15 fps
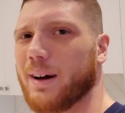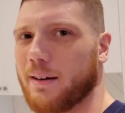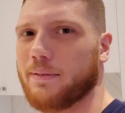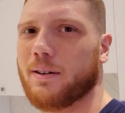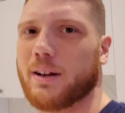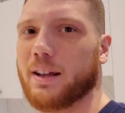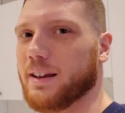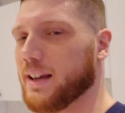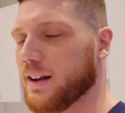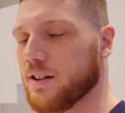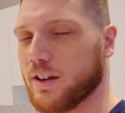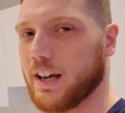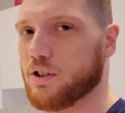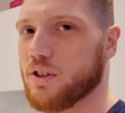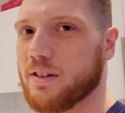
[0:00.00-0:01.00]
buy a fucking
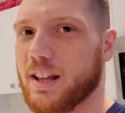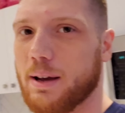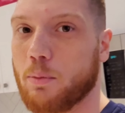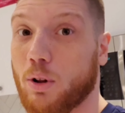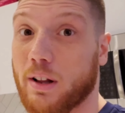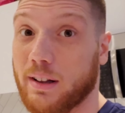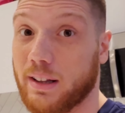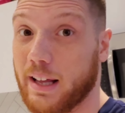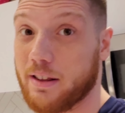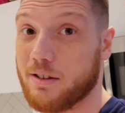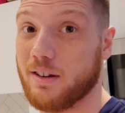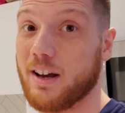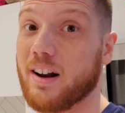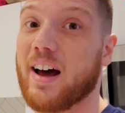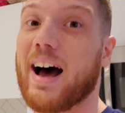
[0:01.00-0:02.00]
kitchen table unless
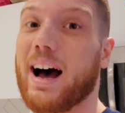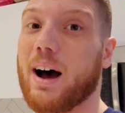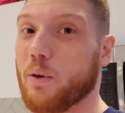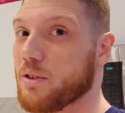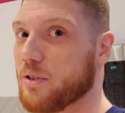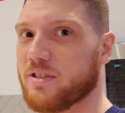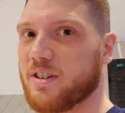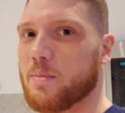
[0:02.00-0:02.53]
you got a house or